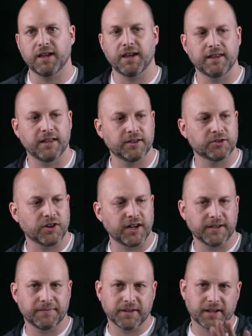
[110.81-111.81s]
And then
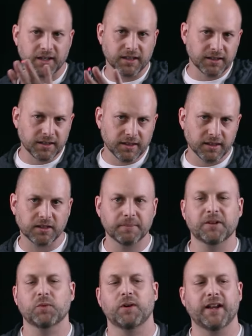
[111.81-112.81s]
trying to figure out a little
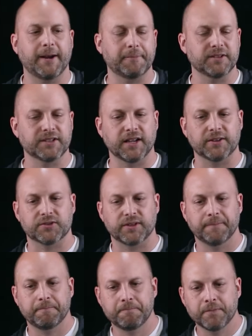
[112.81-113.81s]
bit of what happens
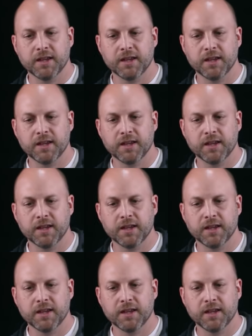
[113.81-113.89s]
downstream.